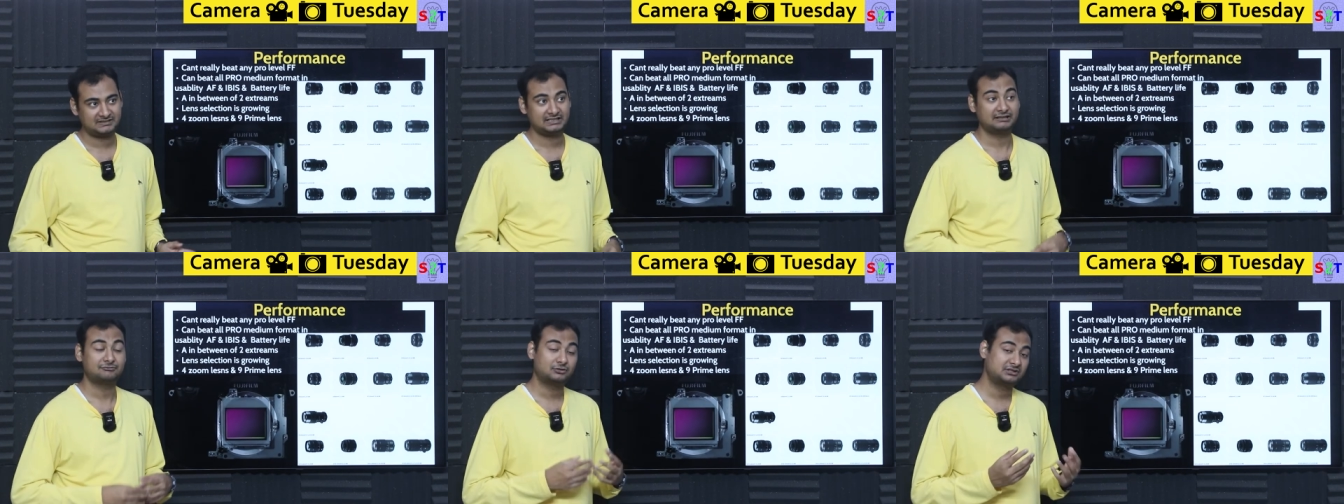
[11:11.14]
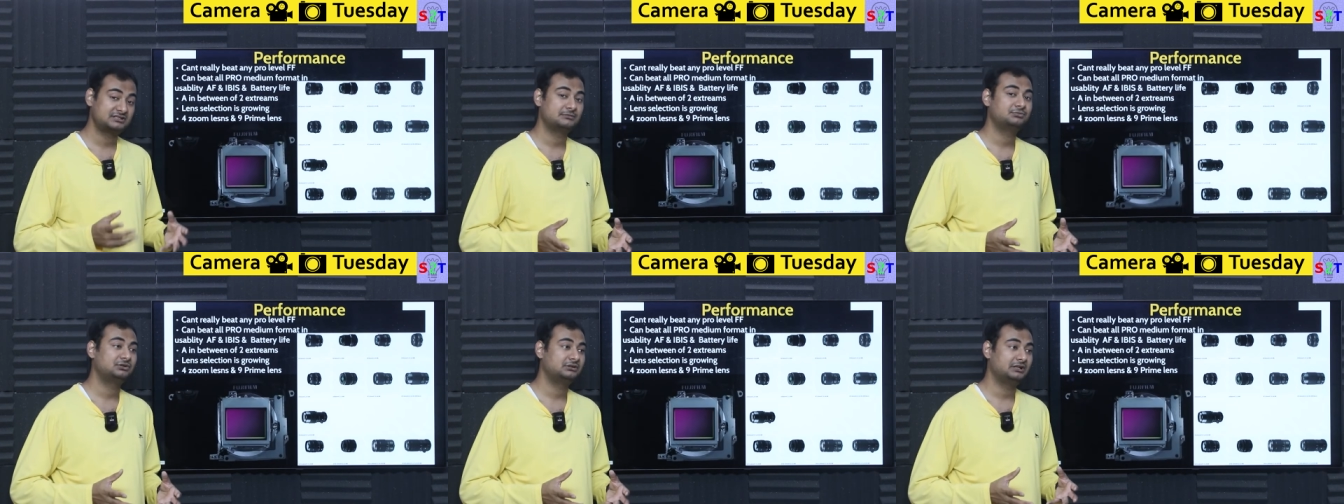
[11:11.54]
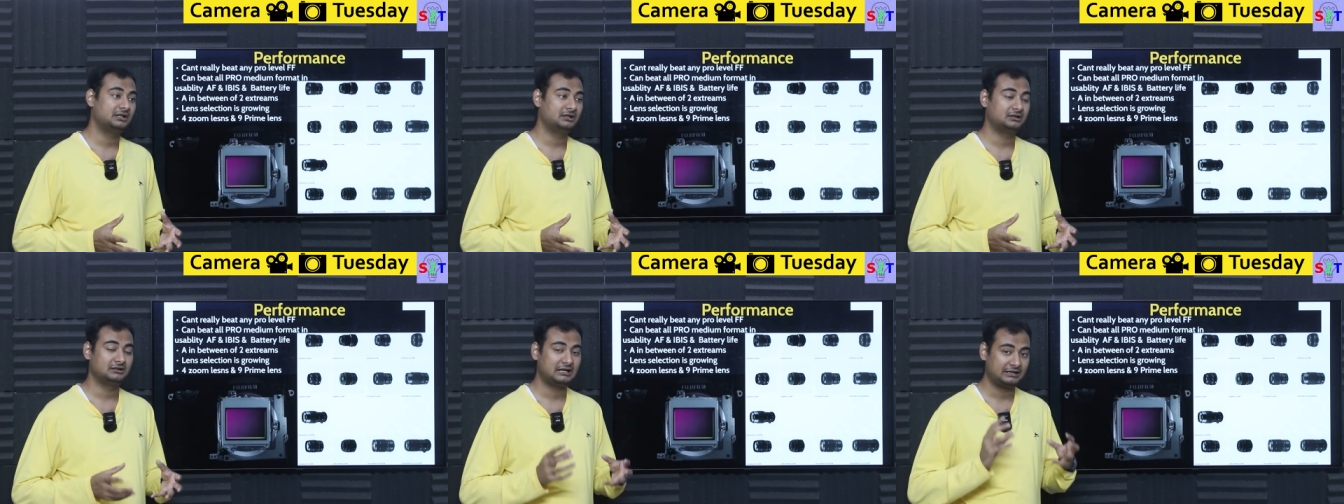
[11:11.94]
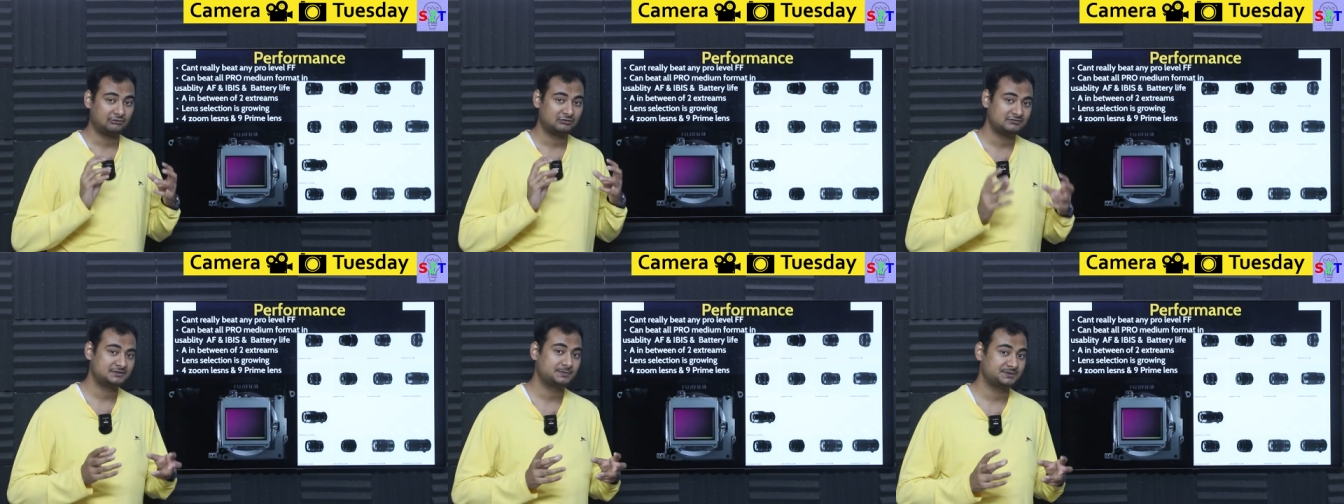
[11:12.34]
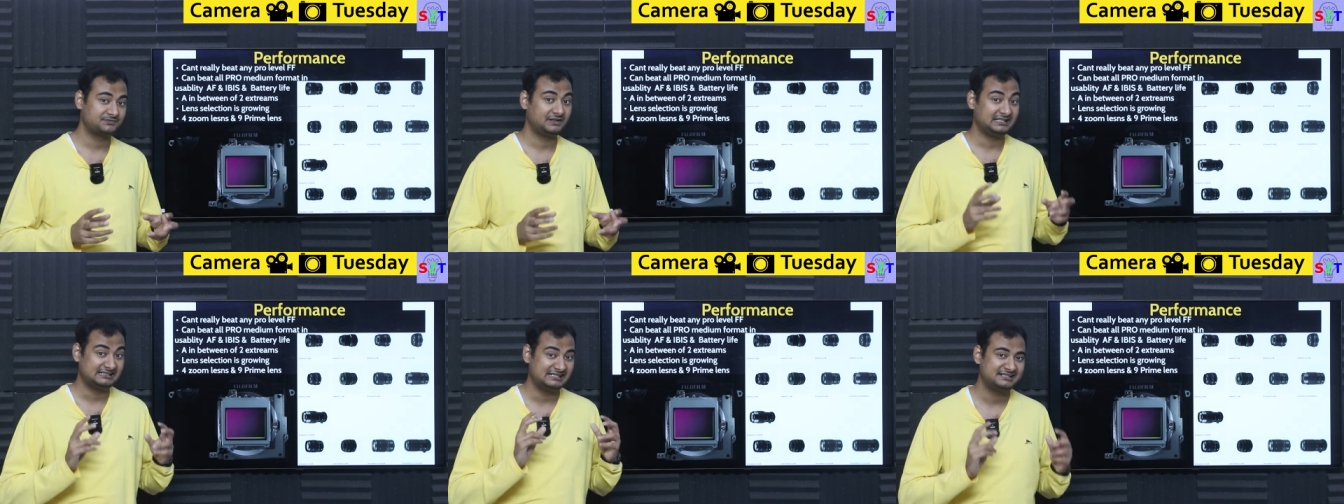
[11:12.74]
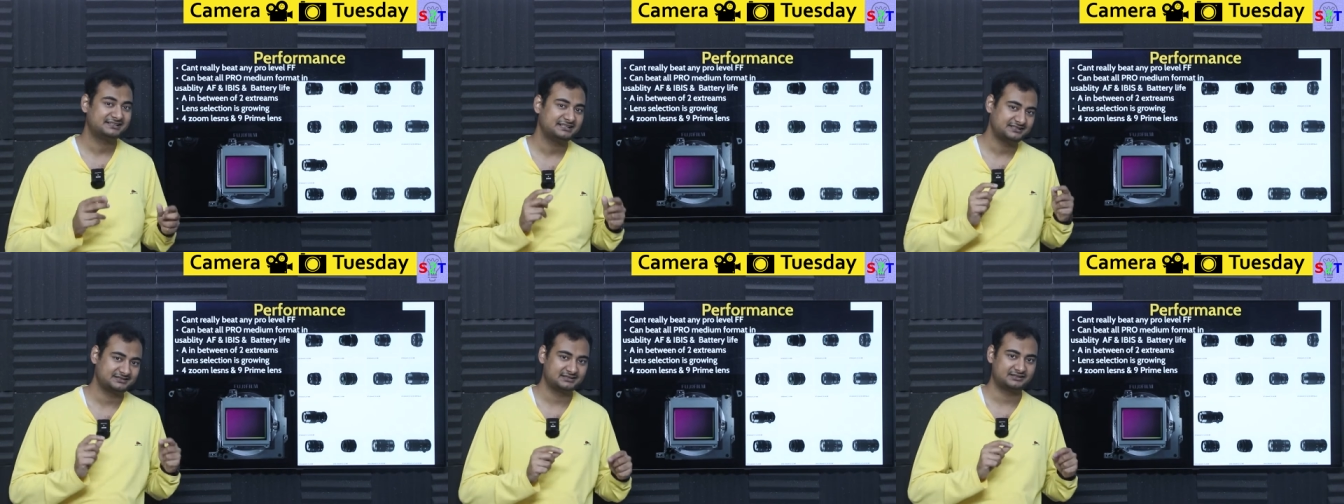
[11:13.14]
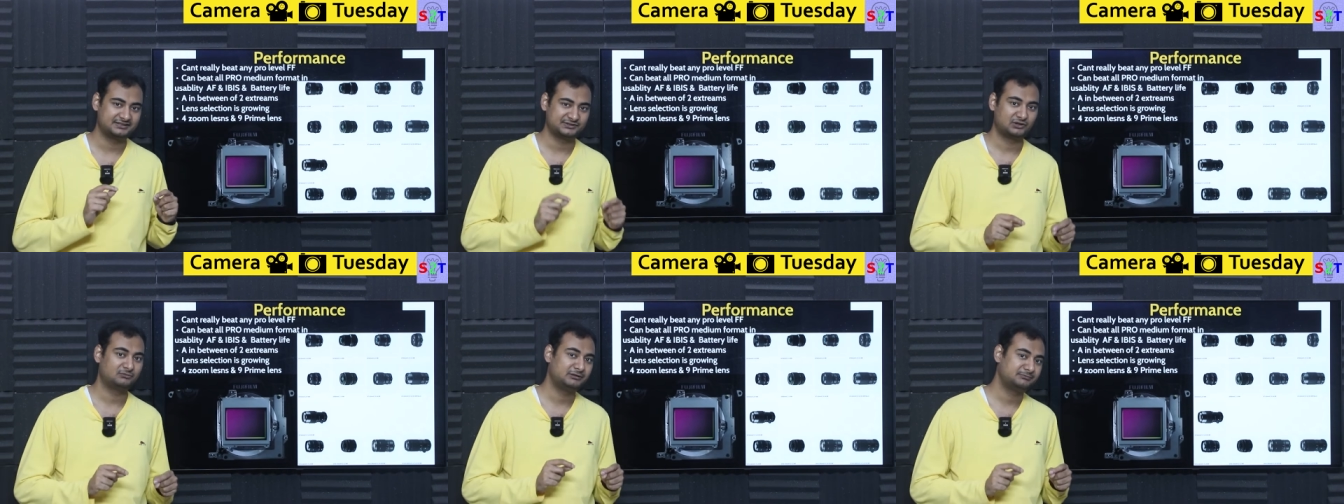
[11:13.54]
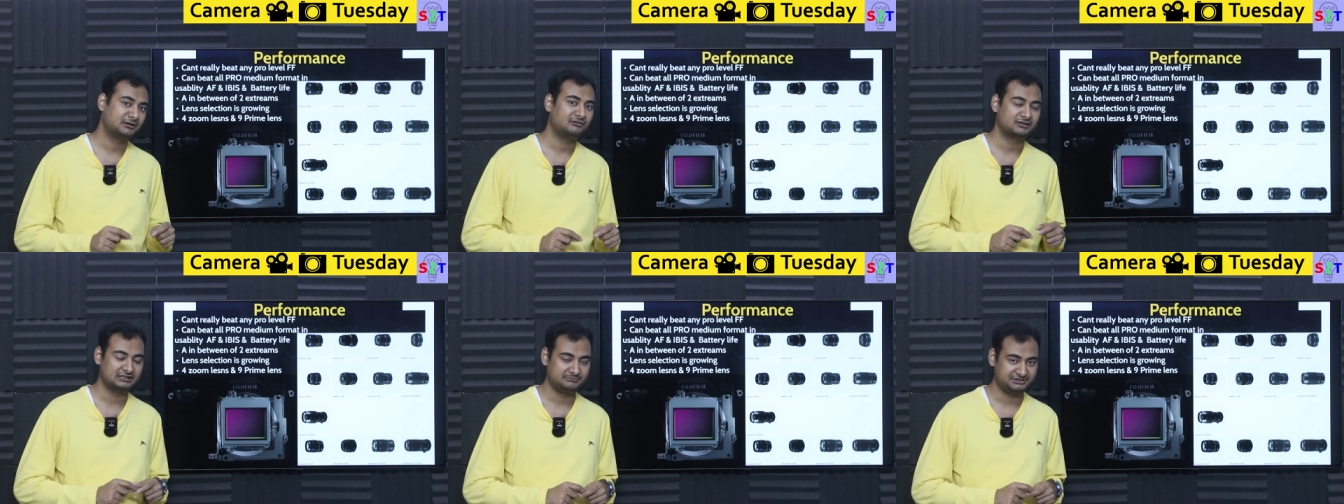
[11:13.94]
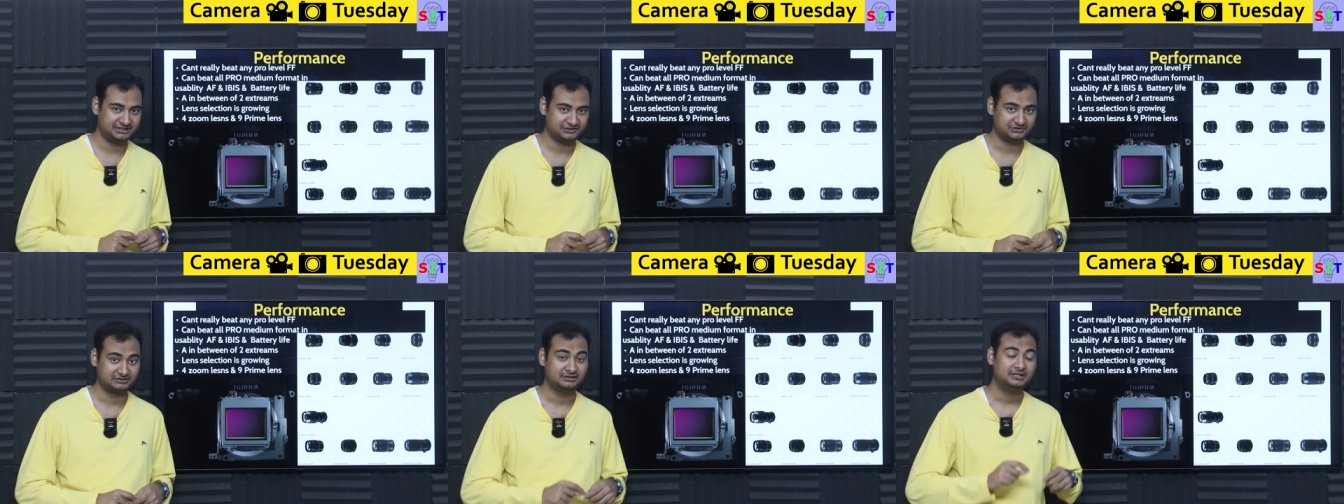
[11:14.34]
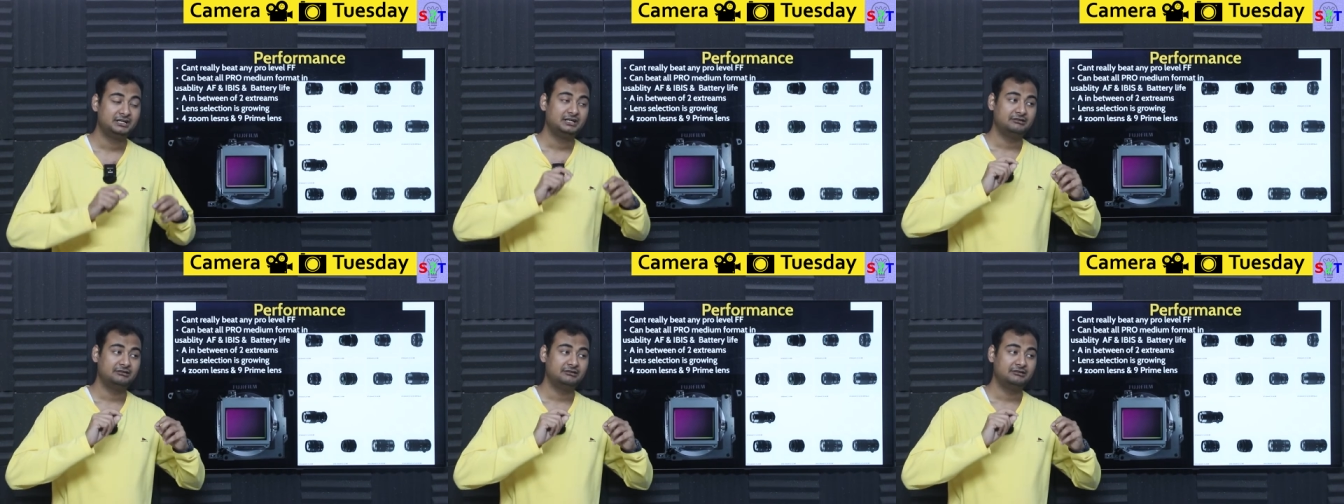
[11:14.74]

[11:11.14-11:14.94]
Like for example, uh, I always specify lens is the resolving power limitation.